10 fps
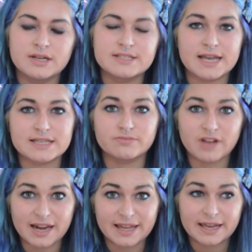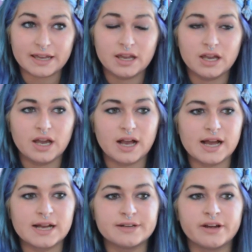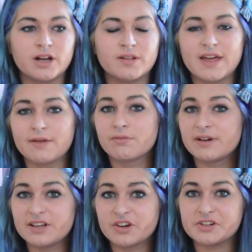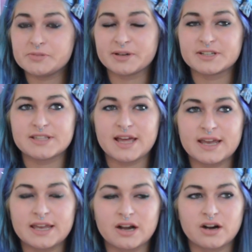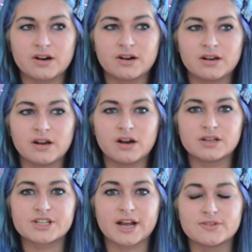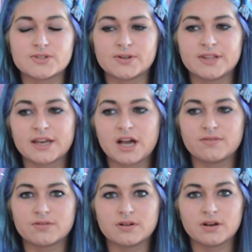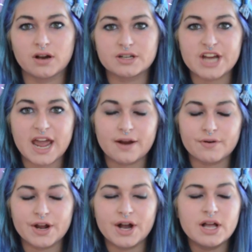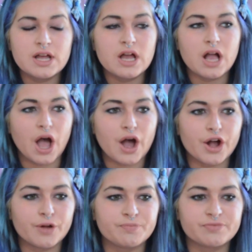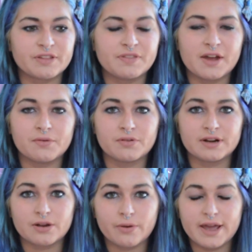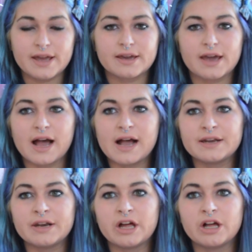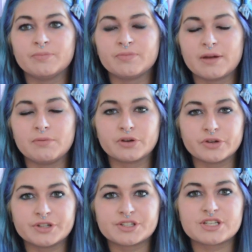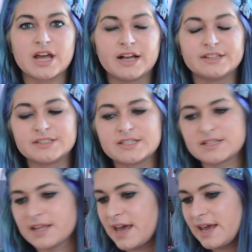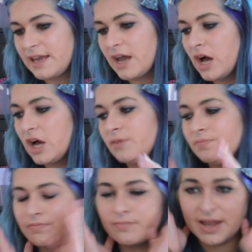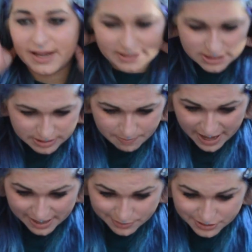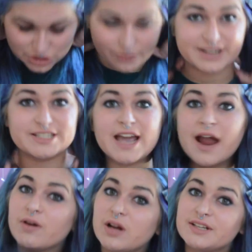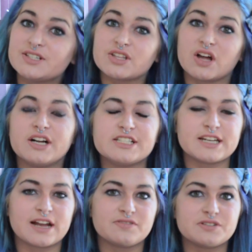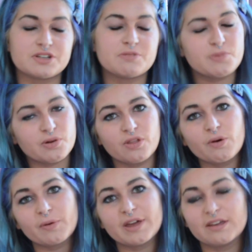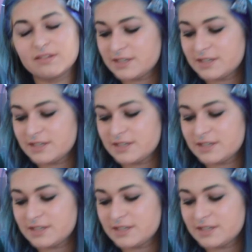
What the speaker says: Tess Valley, and they were really good because they are a large council and they cover a large area, and they were really quick, and they were good, and they made the payments direct to Caroline so that I didn't have to bother with